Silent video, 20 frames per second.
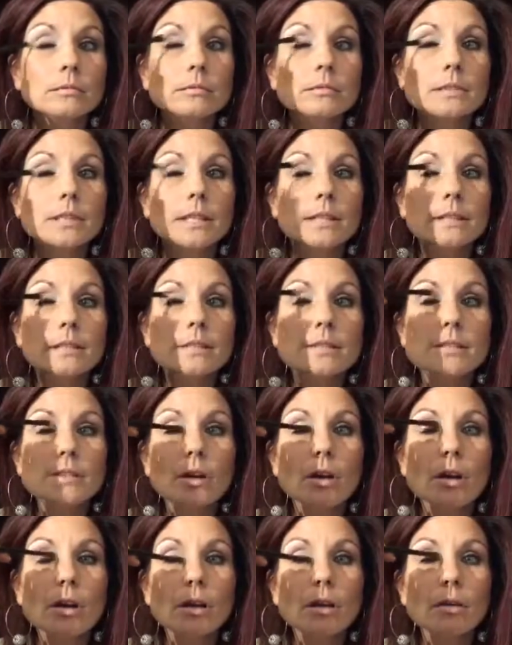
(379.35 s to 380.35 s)
take this
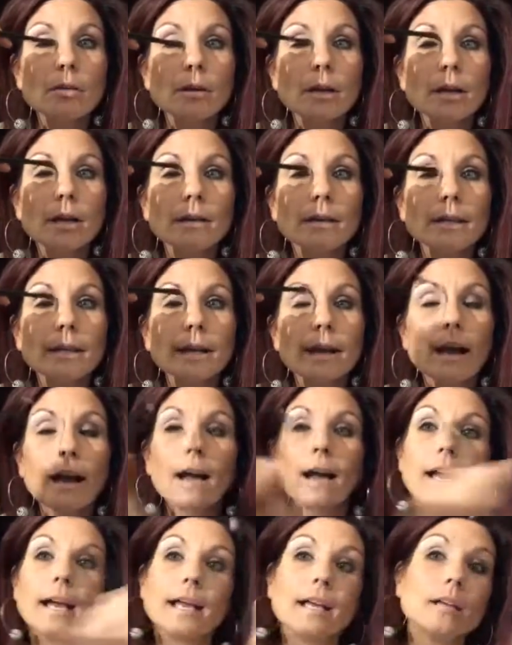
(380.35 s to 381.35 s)
all around the
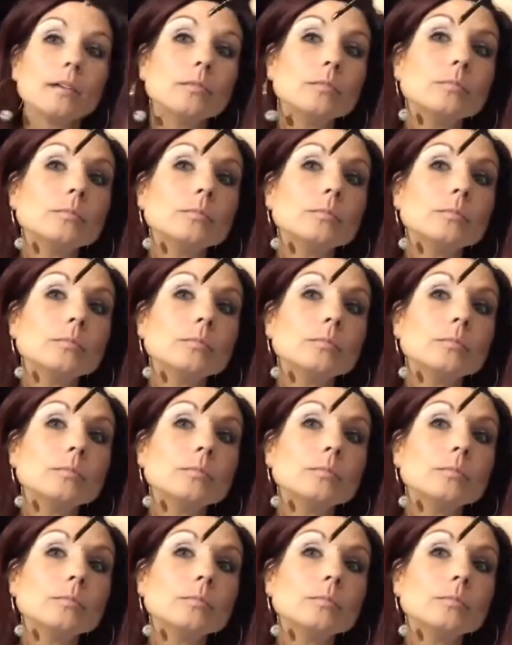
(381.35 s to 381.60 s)
eye.